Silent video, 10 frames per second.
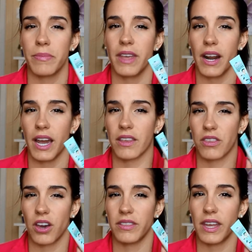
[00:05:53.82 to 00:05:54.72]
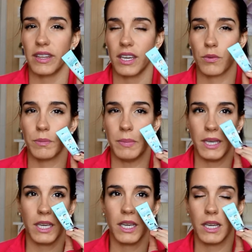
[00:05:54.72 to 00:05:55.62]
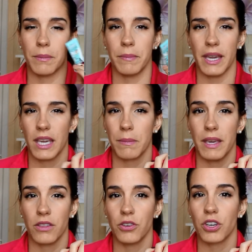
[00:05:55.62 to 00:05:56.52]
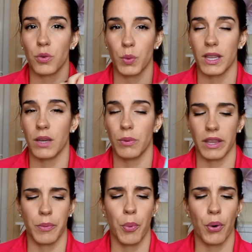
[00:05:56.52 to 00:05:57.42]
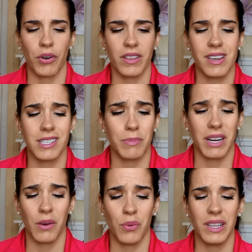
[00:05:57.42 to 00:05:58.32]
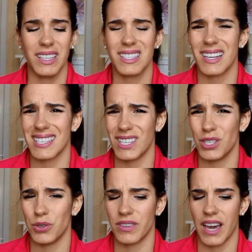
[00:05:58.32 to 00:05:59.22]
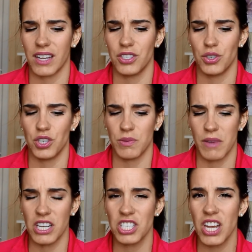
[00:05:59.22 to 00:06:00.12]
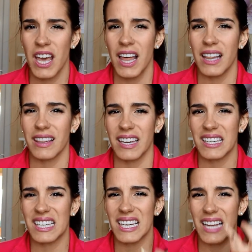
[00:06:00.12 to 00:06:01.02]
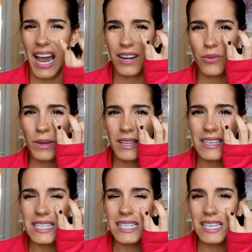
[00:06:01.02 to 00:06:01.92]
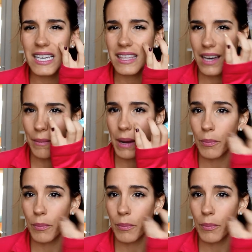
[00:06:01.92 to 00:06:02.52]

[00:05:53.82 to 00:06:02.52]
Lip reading: that I thought that it would be making me look really poreless, but it really doesn't do that too much. Like, I don't really see that my